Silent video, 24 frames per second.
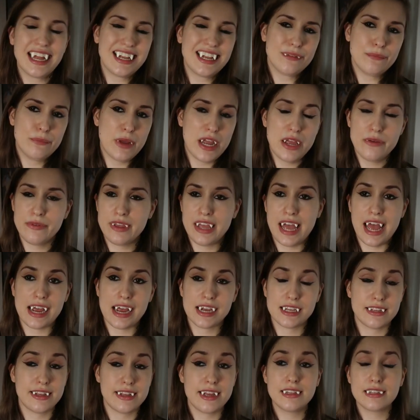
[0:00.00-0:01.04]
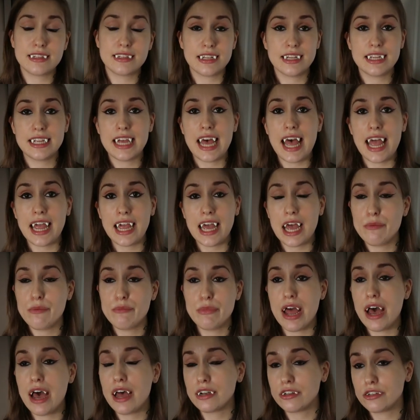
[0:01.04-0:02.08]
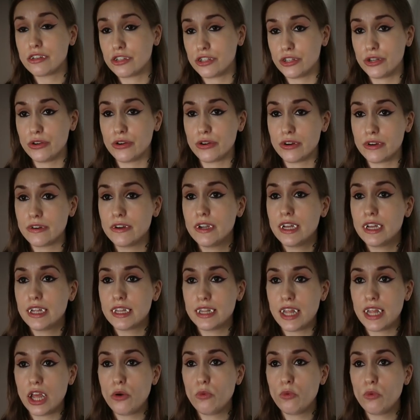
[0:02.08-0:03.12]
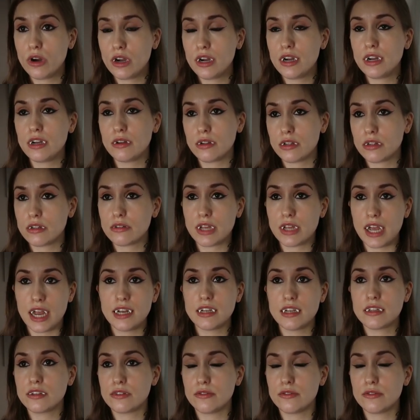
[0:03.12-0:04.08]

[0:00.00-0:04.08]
Maybe accidentally, I'm not sure. They were kind of